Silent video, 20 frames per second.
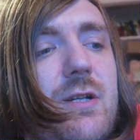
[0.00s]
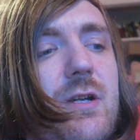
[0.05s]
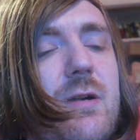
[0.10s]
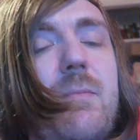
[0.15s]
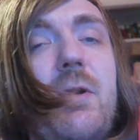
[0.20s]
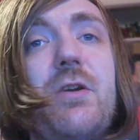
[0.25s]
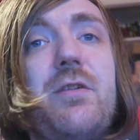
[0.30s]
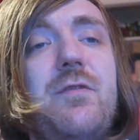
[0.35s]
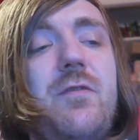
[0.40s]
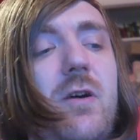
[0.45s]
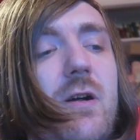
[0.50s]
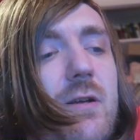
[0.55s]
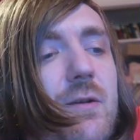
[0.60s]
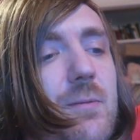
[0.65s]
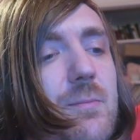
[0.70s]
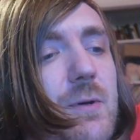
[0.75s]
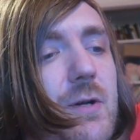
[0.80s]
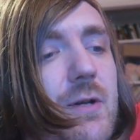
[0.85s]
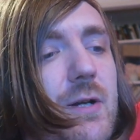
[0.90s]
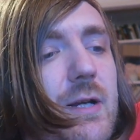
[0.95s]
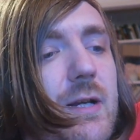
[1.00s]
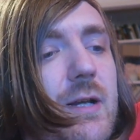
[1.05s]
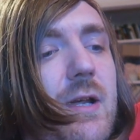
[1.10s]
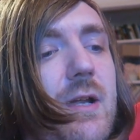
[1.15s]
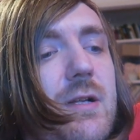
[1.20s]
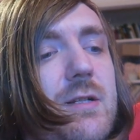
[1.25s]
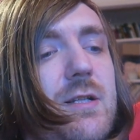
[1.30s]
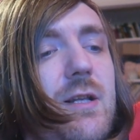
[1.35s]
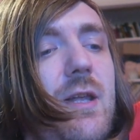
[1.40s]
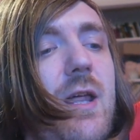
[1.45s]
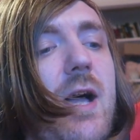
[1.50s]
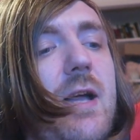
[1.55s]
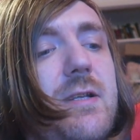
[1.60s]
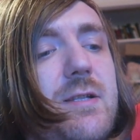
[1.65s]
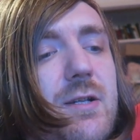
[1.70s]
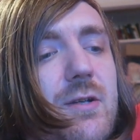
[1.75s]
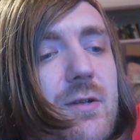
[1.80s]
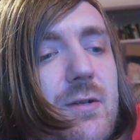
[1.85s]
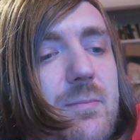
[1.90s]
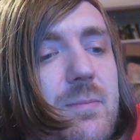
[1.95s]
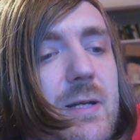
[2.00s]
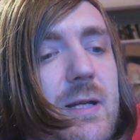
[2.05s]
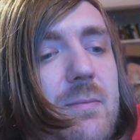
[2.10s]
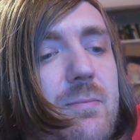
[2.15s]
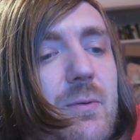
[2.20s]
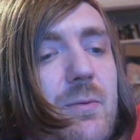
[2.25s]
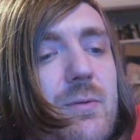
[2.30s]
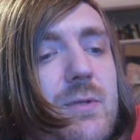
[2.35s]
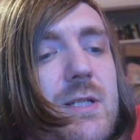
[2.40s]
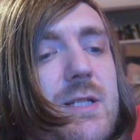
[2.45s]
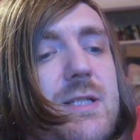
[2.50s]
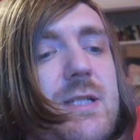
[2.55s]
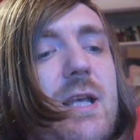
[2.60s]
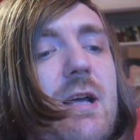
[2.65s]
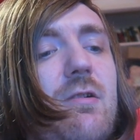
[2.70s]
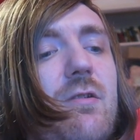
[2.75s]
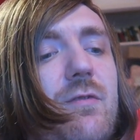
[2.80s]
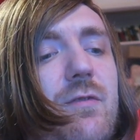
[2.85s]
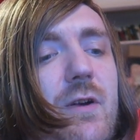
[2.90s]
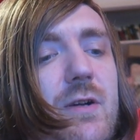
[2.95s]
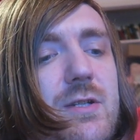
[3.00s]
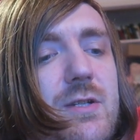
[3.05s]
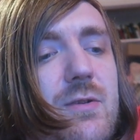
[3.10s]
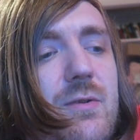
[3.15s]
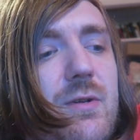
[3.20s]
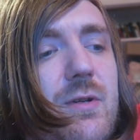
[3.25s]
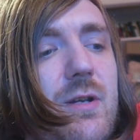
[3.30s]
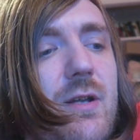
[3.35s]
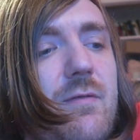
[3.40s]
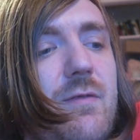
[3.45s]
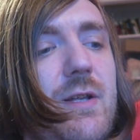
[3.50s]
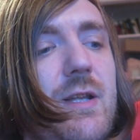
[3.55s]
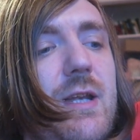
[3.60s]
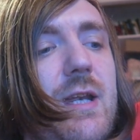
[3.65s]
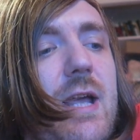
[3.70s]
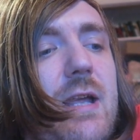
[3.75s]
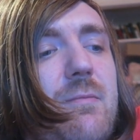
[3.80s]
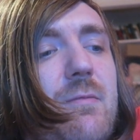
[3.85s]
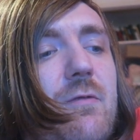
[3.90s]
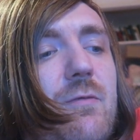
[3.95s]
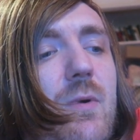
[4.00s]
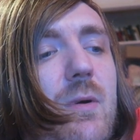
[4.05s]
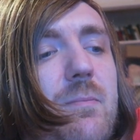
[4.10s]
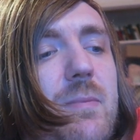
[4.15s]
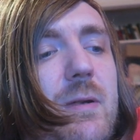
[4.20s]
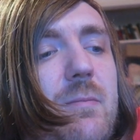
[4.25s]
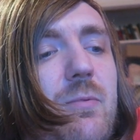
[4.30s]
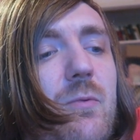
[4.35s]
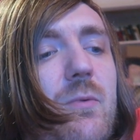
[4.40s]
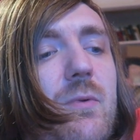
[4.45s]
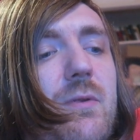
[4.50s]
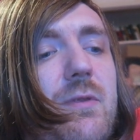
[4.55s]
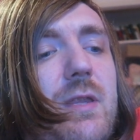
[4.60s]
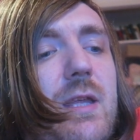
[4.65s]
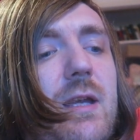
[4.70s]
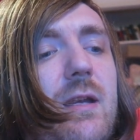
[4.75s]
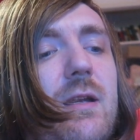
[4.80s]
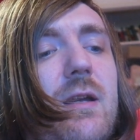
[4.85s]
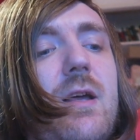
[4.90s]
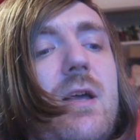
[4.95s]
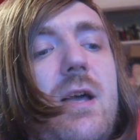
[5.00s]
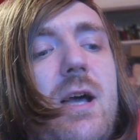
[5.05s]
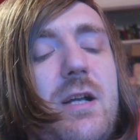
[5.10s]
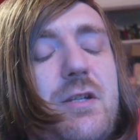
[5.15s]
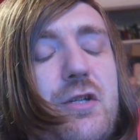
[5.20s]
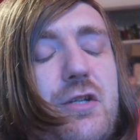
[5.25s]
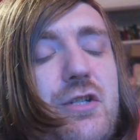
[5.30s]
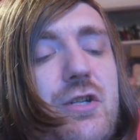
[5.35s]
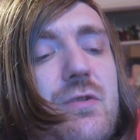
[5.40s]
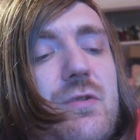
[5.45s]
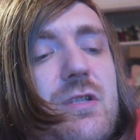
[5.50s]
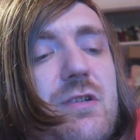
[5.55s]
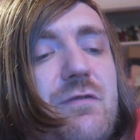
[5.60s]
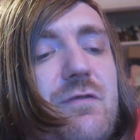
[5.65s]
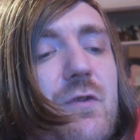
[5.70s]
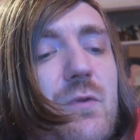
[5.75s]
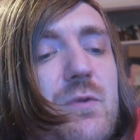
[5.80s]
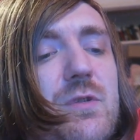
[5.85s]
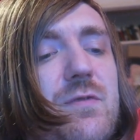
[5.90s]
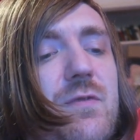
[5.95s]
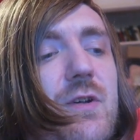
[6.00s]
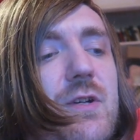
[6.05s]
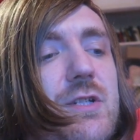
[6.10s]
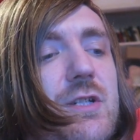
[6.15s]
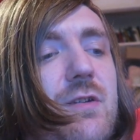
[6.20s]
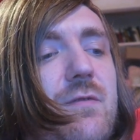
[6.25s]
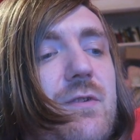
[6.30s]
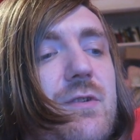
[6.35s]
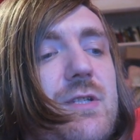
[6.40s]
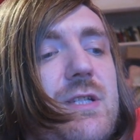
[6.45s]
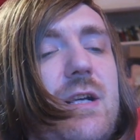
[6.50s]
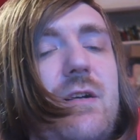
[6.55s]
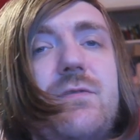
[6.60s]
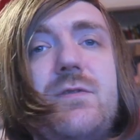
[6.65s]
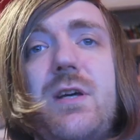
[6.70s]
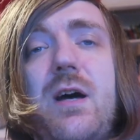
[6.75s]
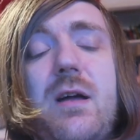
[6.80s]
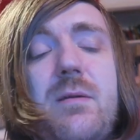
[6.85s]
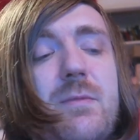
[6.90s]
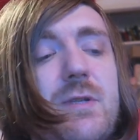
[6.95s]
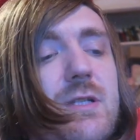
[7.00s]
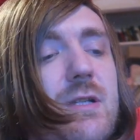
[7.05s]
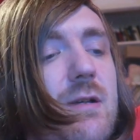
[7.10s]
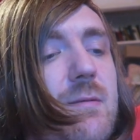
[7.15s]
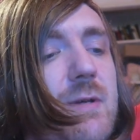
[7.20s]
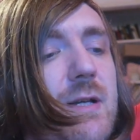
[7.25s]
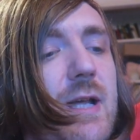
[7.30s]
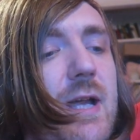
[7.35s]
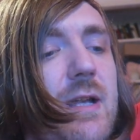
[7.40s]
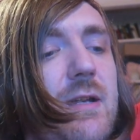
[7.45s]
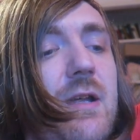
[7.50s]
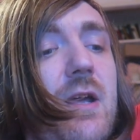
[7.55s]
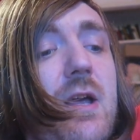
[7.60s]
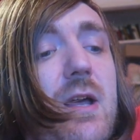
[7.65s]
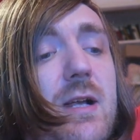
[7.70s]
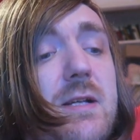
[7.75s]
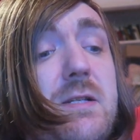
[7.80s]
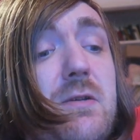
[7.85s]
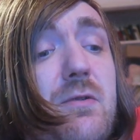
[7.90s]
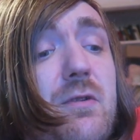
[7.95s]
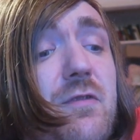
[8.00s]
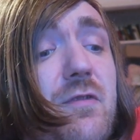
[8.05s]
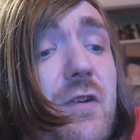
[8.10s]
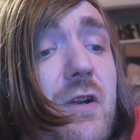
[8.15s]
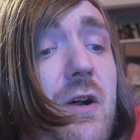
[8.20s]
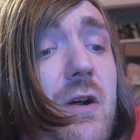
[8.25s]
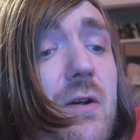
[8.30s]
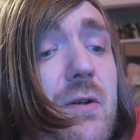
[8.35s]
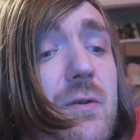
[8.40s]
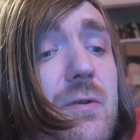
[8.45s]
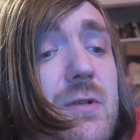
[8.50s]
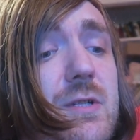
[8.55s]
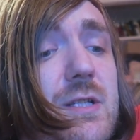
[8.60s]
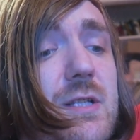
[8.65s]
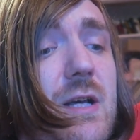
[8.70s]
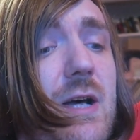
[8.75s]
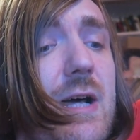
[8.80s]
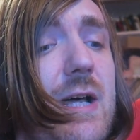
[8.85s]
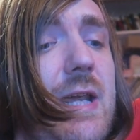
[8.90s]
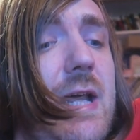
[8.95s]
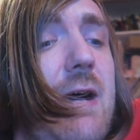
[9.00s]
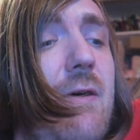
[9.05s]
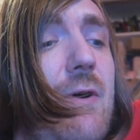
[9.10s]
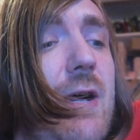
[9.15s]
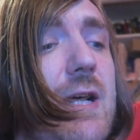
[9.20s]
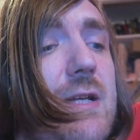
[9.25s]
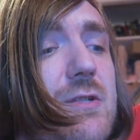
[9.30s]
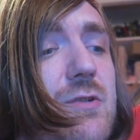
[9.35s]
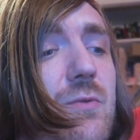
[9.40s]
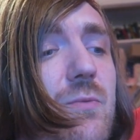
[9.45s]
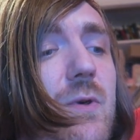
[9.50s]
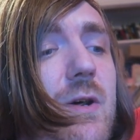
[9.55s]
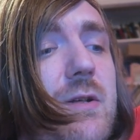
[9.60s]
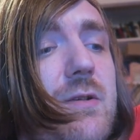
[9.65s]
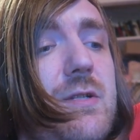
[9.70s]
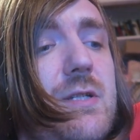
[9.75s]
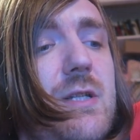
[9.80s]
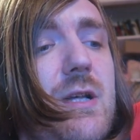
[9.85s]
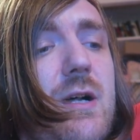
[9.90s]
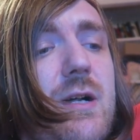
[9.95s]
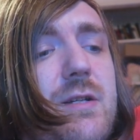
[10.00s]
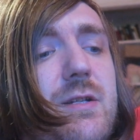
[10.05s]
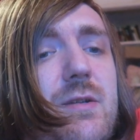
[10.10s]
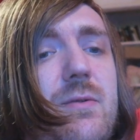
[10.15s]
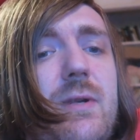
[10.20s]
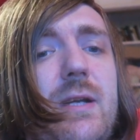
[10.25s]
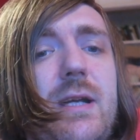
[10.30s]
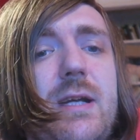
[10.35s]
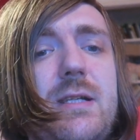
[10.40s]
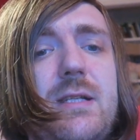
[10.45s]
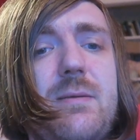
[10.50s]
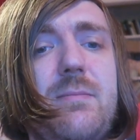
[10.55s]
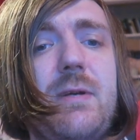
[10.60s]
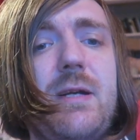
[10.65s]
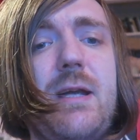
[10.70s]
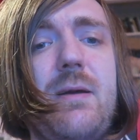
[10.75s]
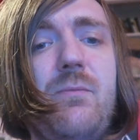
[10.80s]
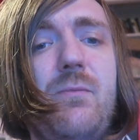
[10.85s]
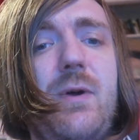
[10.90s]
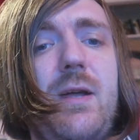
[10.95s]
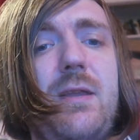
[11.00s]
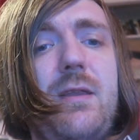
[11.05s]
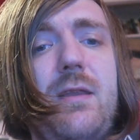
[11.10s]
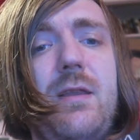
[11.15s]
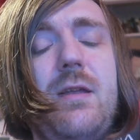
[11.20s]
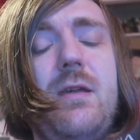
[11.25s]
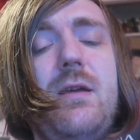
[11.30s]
to commodify your body, to lie to good people, to sacrifice who you love in the name of what people will think, and to choose the false version of yourself time and time again, until you forgot who you started out as or why you started doing it to begin with.